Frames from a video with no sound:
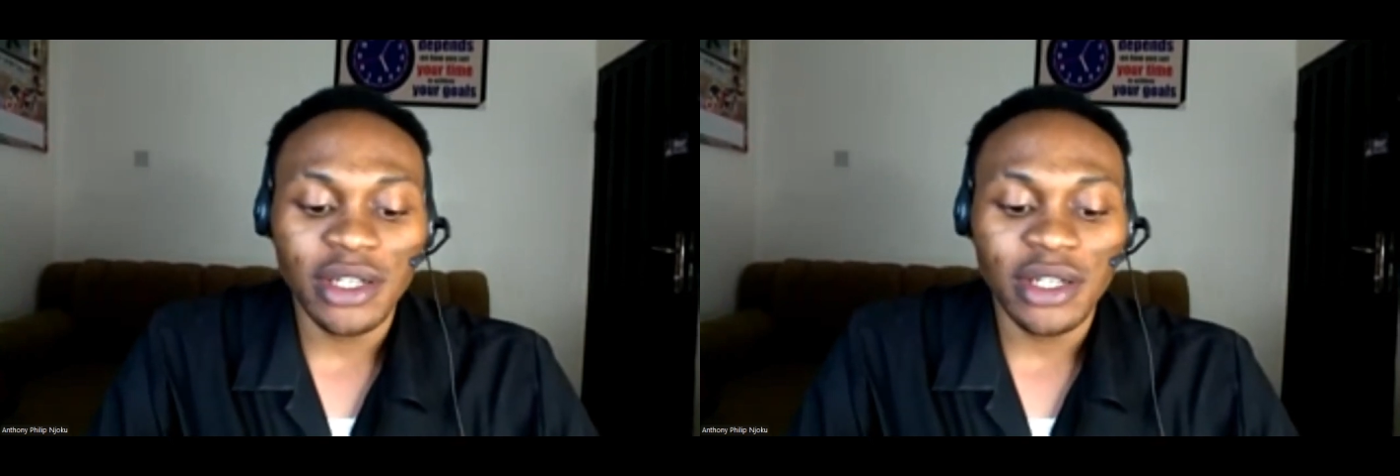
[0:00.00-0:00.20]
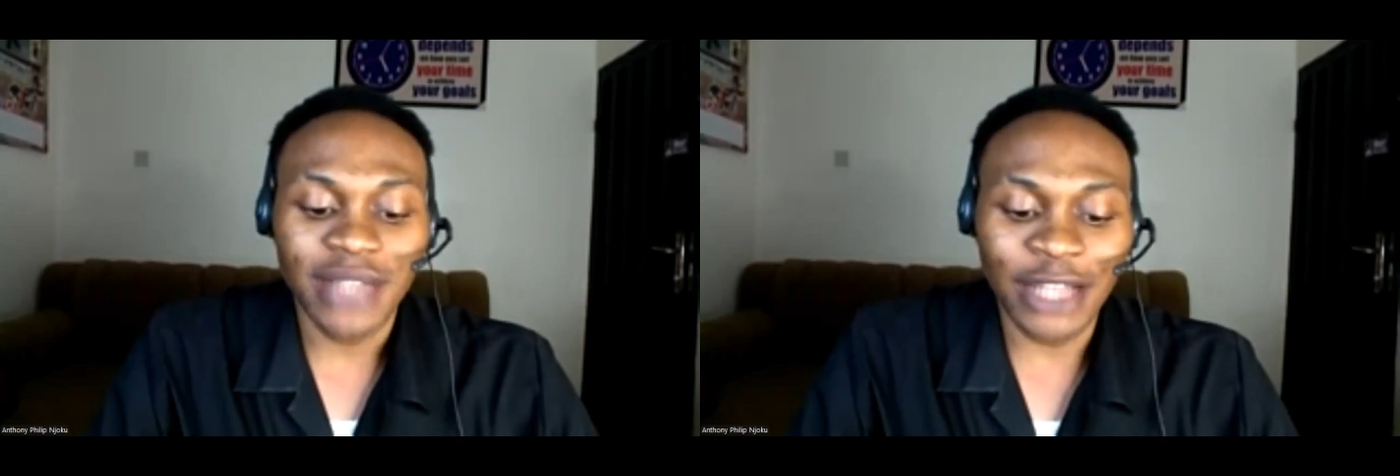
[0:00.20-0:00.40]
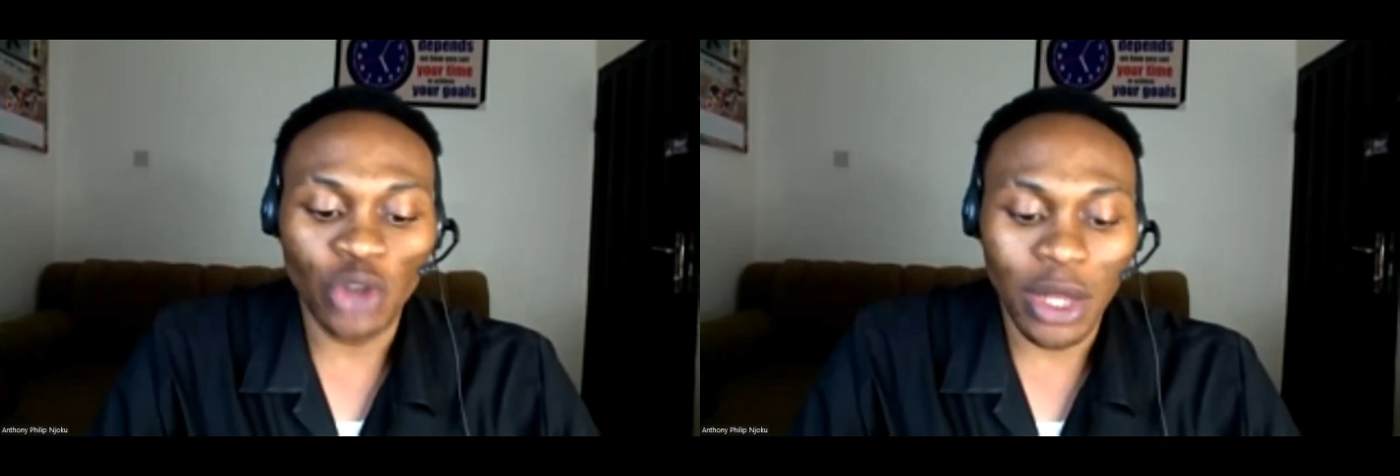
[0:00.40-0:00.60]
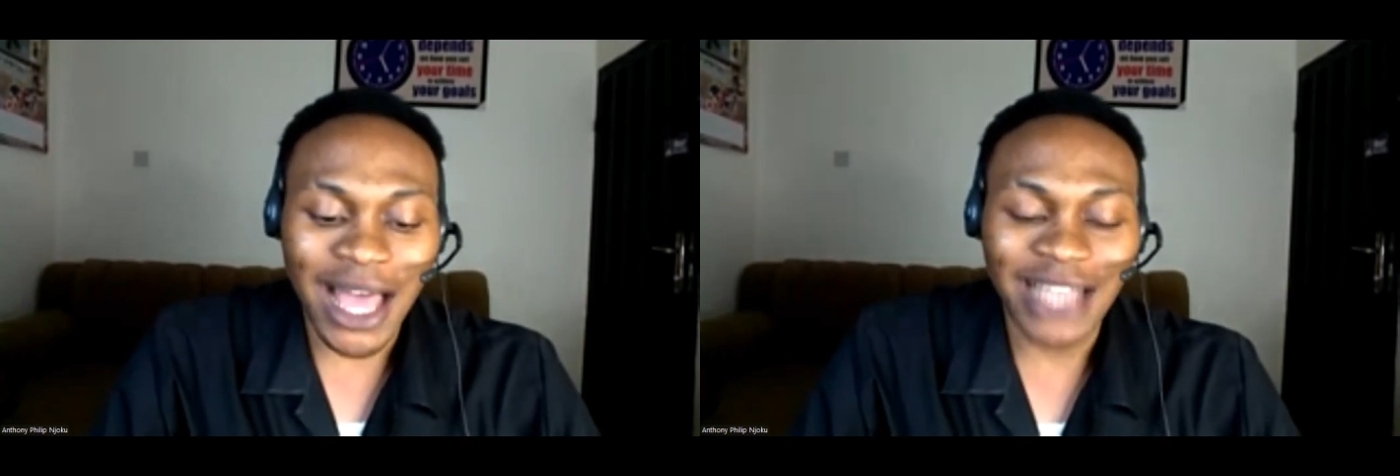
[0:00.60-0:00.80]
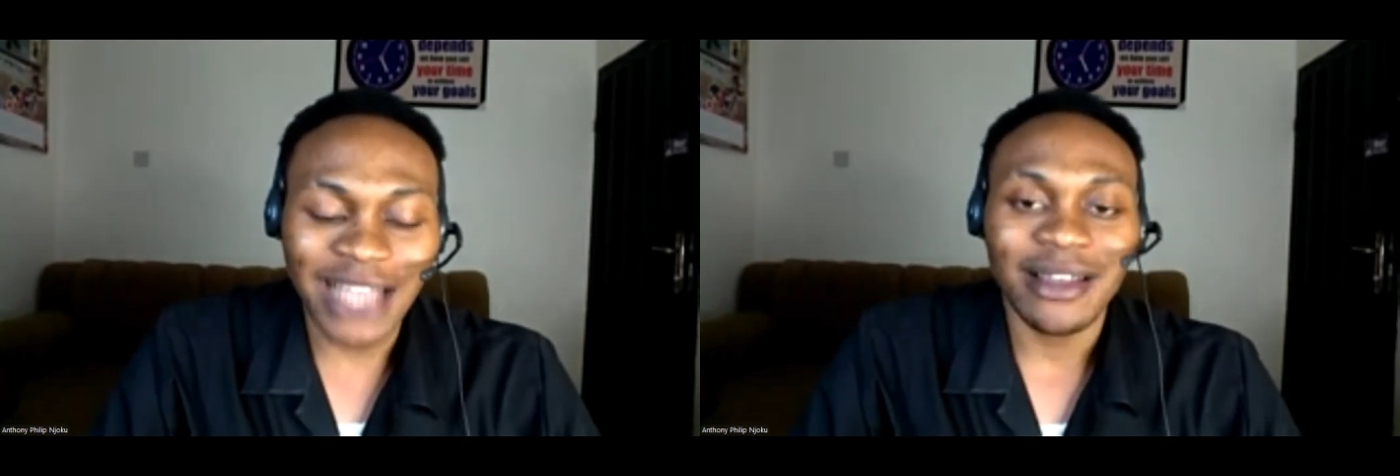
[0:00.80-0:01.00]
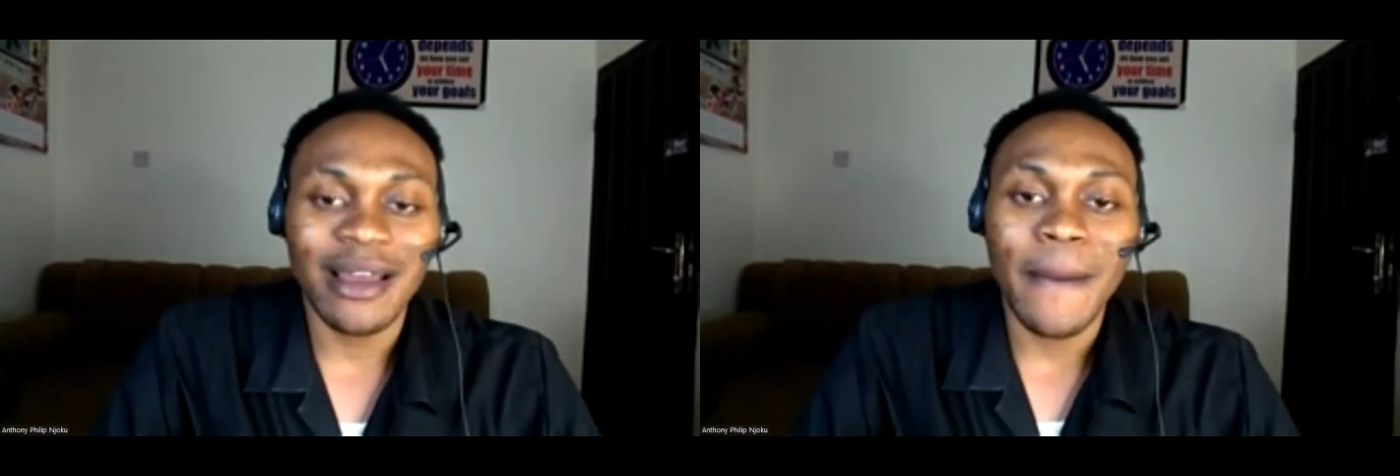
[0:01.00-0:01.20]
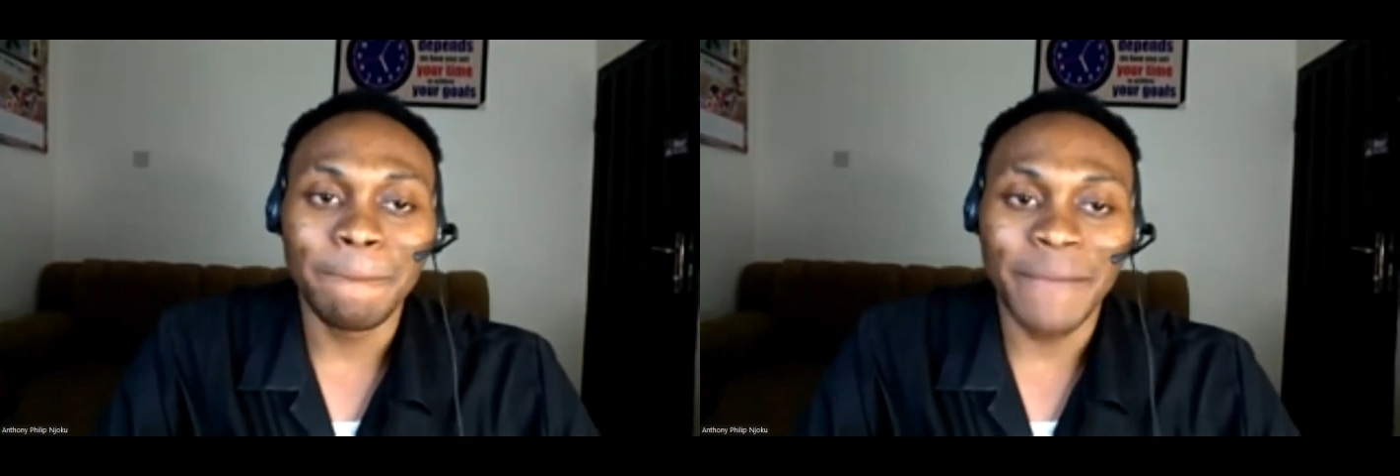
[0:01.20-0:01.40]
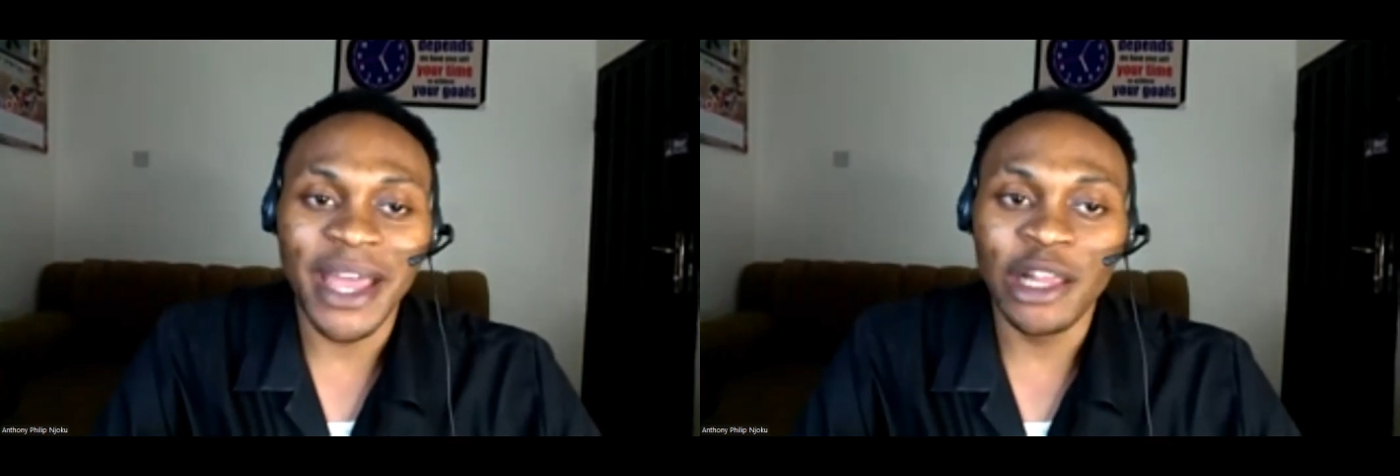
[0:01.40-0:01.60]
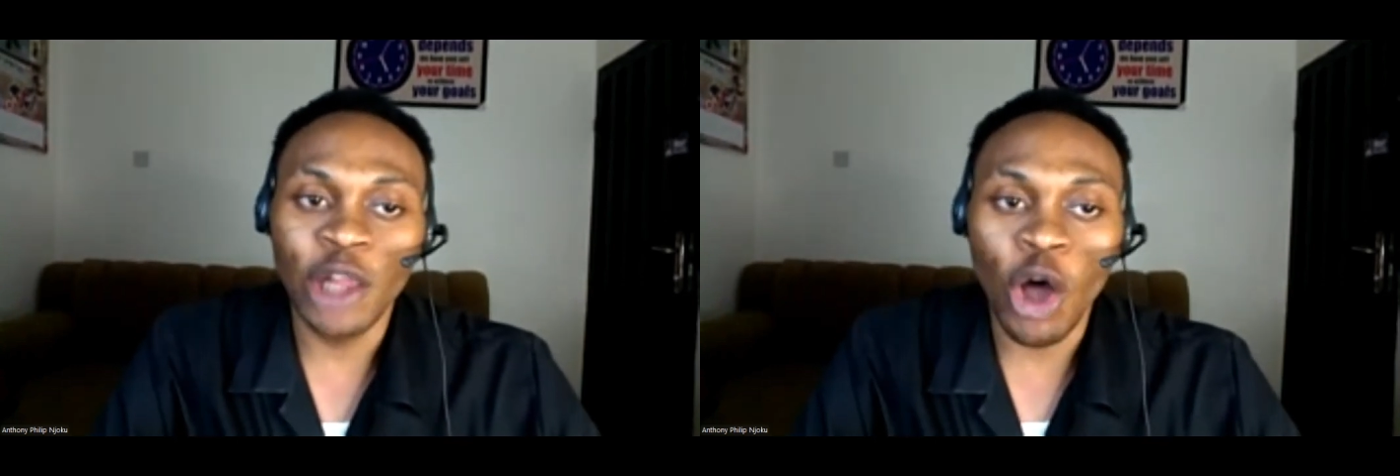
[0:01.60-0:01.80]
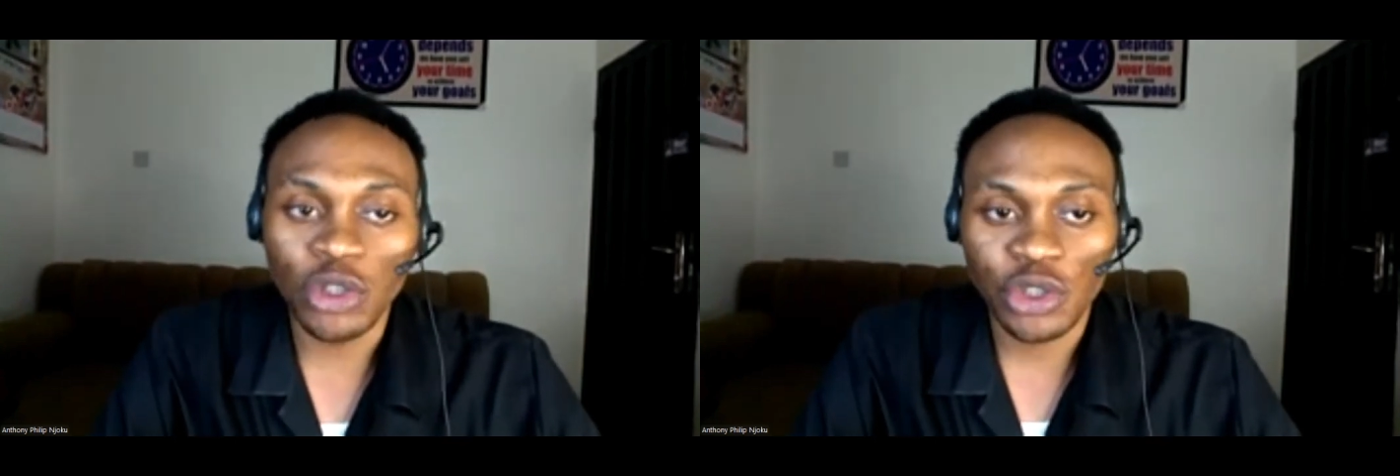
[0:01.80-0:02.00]
$10 per
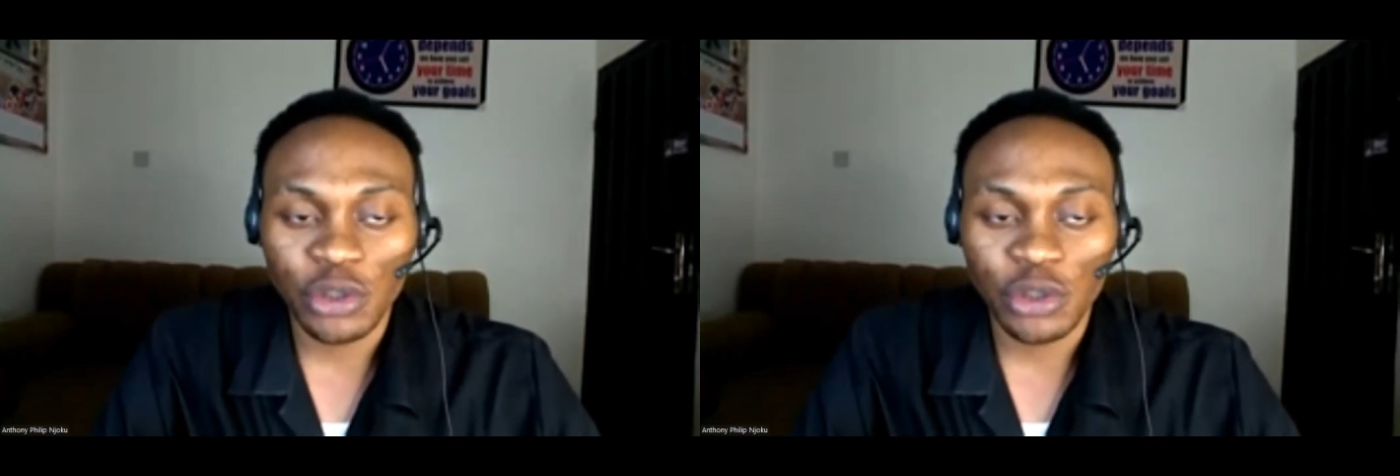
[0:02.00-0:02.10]
lot?